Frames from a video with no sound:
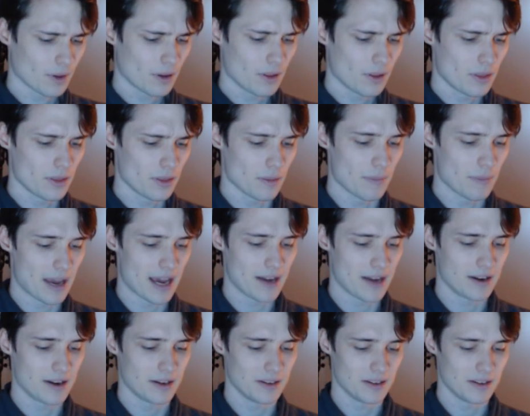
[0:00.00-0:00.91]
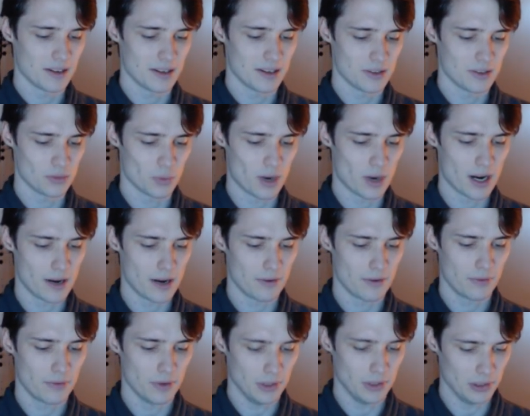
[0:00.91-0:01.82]
The man and his
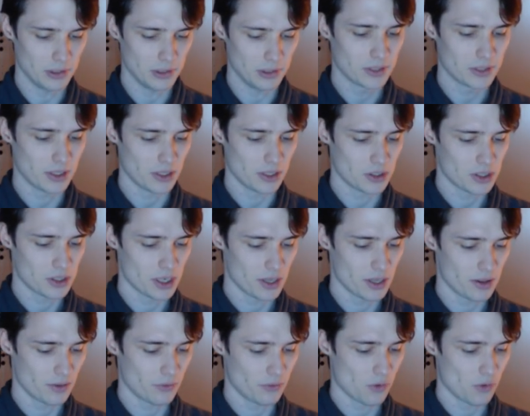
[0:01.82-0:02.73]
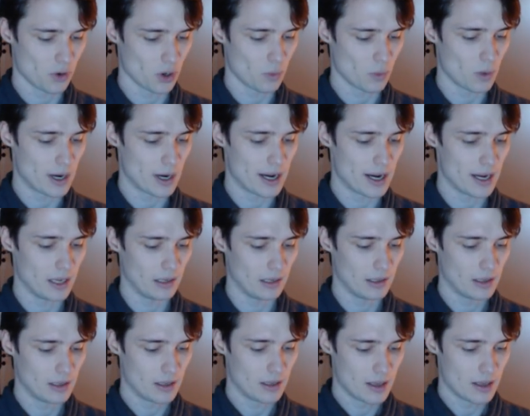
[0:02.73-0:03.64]
wife looked at each other for a while
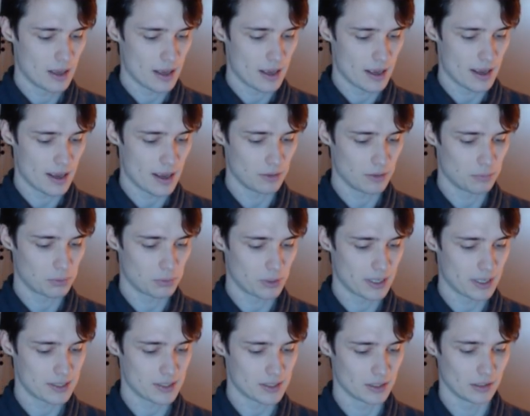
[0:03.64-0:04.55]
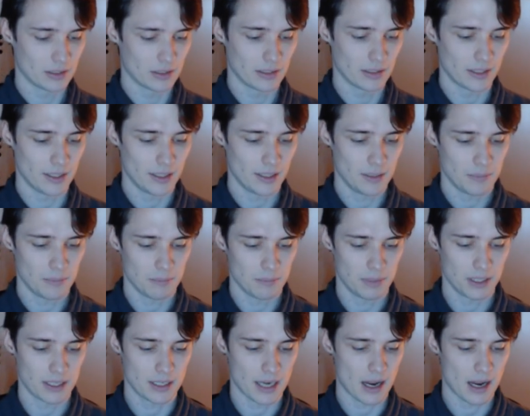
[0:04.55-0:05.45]
and presently
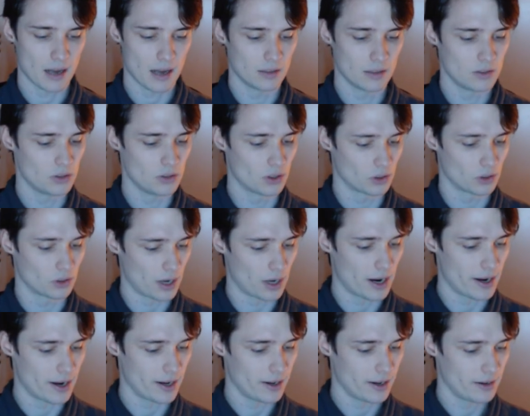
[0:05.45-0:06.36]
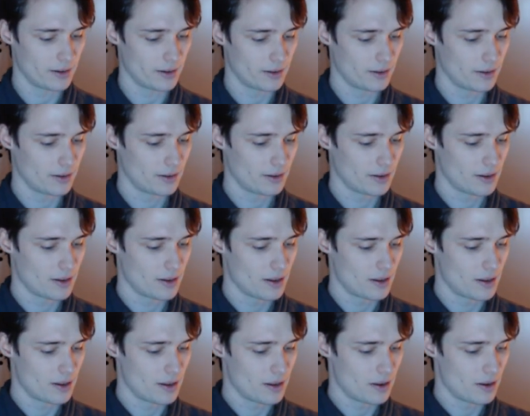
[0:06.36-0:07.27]
began to cry.
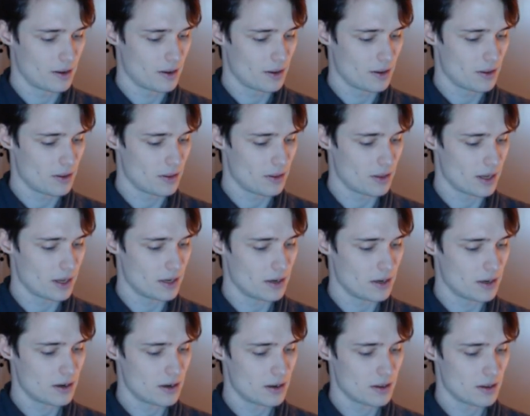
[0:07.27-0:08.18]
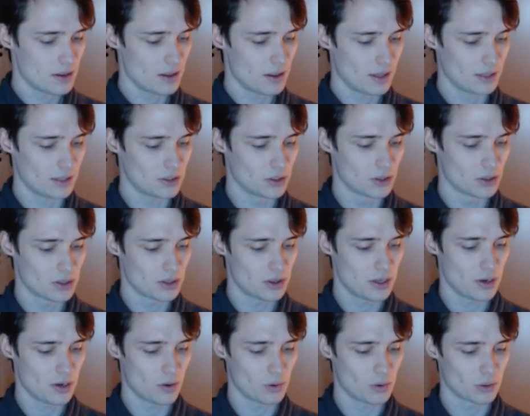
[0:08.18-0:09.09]
Then they took
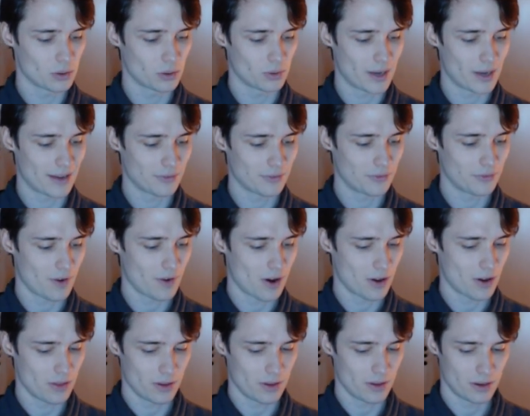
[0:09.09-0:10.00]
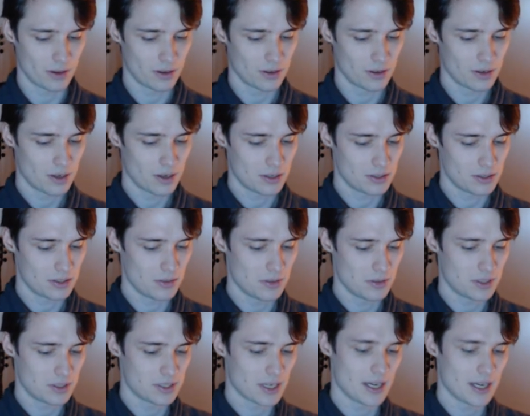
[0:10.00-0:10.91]
the old grandfather to
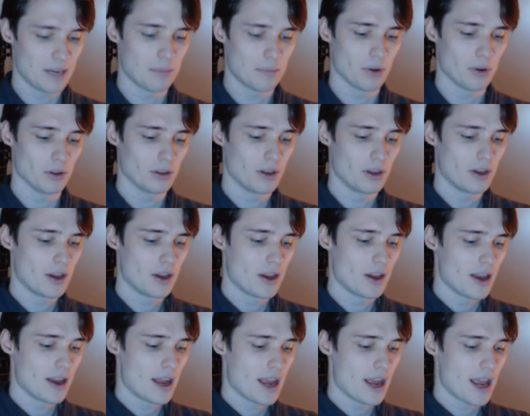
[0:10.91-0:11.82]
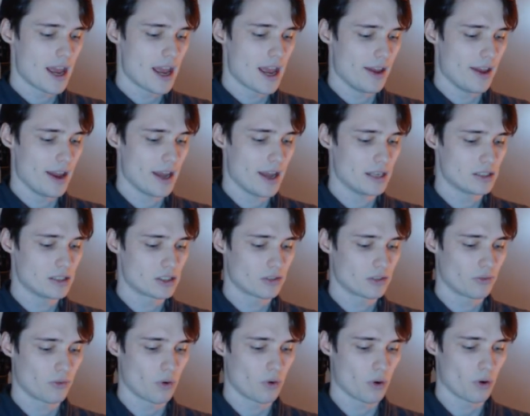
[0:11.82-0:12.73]
the table, and
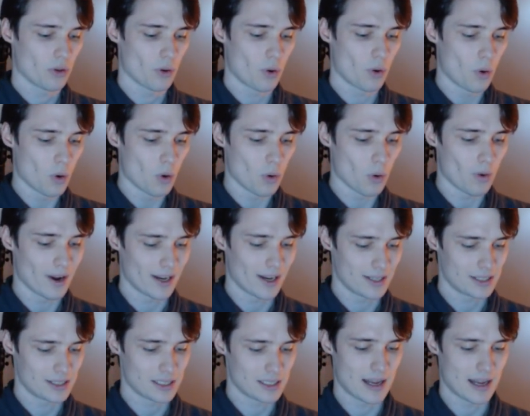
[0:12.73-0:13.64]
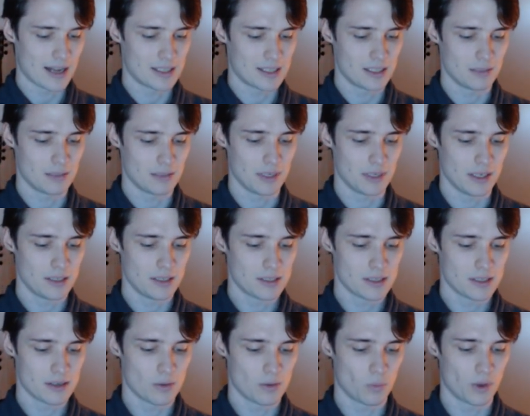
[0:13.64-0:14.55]
henceforth always let him
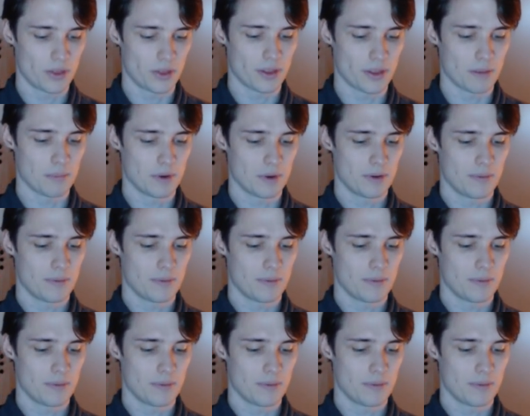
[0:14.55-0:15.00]
eat with them.